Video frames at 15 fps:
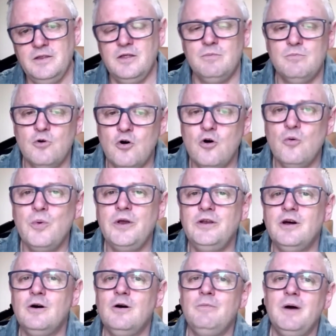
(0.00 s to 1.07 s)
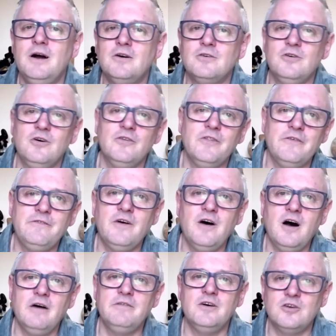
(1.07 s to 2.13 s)
The more we know about God the
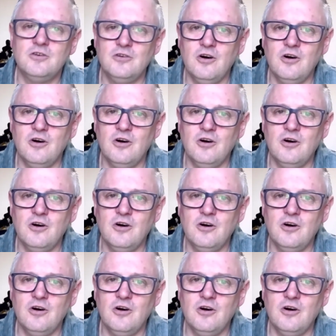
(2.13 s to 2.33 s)
Father,